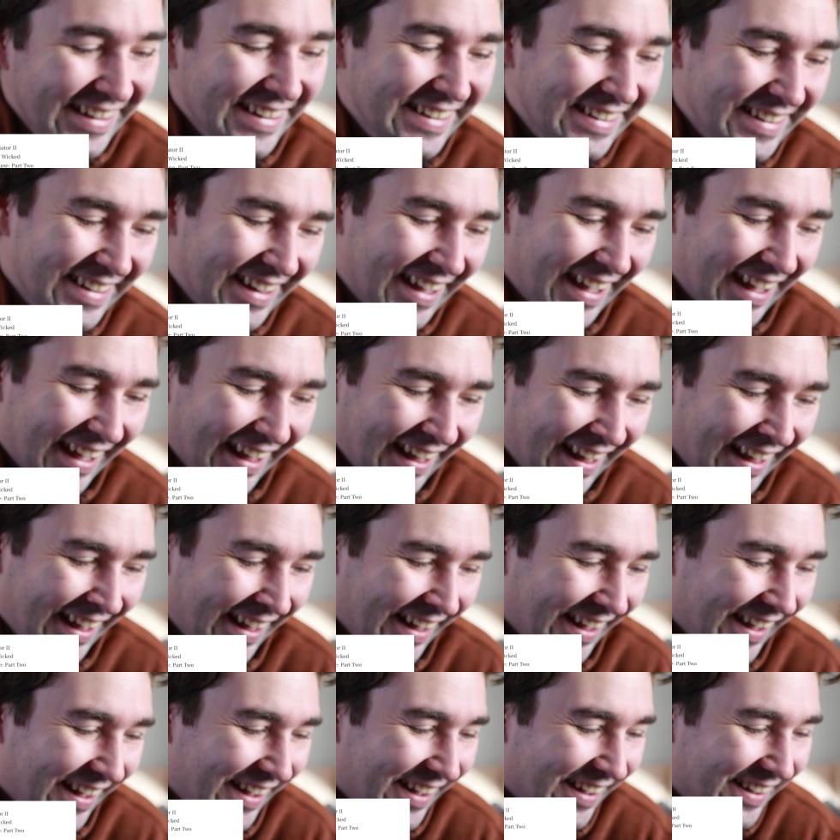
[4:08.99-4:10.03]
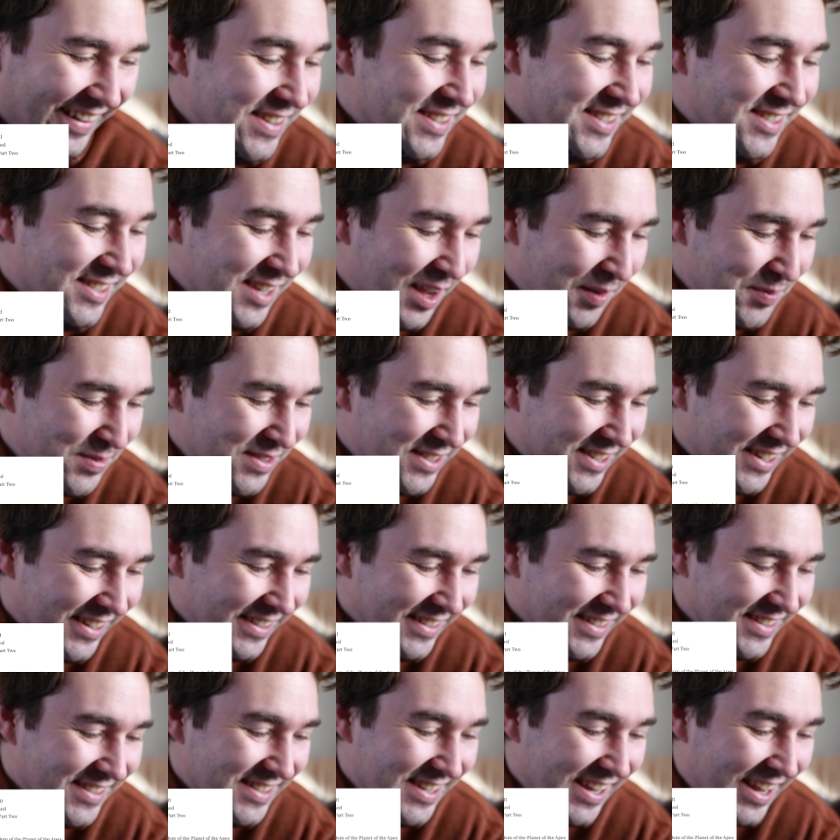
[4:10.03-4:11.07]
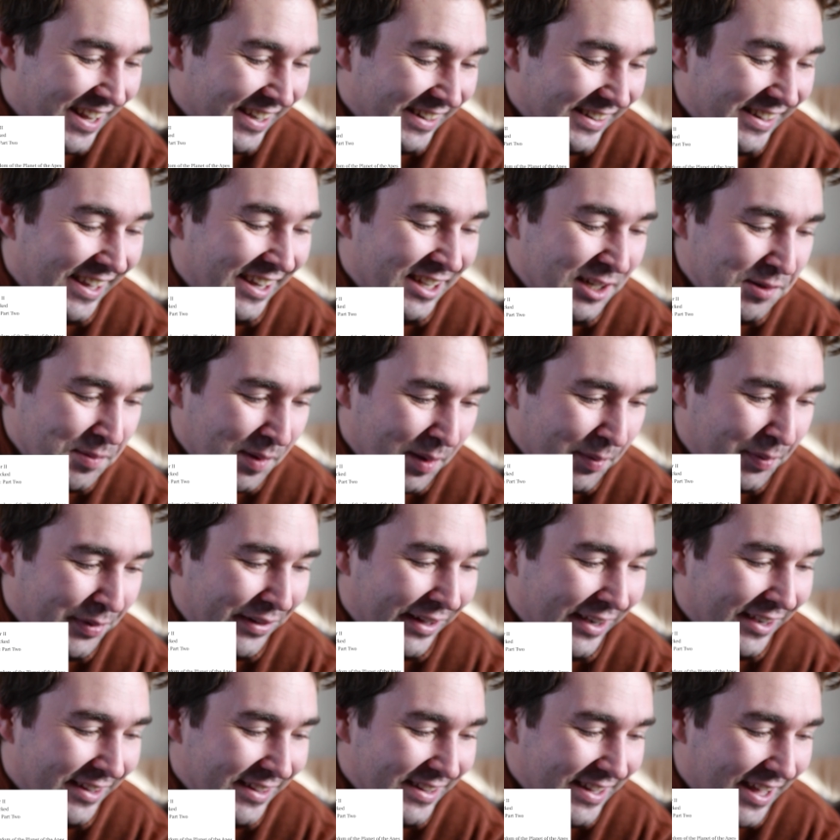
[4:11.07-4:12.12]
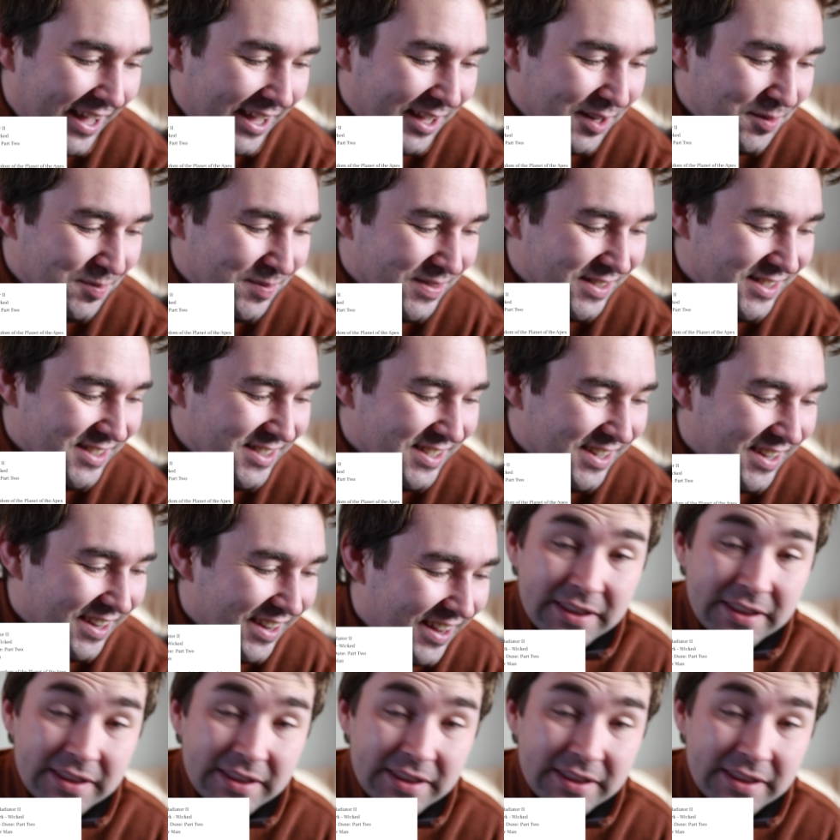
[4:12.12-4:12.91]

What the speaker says: yeah, The Substance, and Kingdom of the Planet of the Apes.